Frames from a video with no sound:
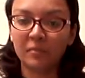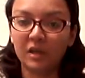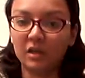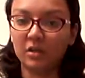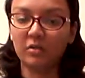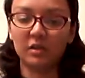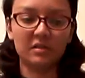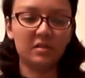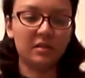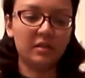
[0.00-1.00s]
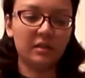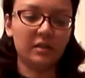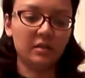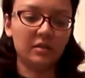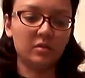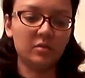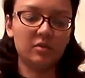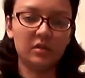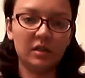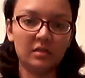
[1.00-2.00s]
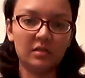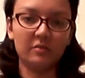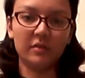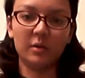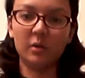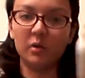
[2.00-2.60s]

You don't necessarily need this when you kink stuff up,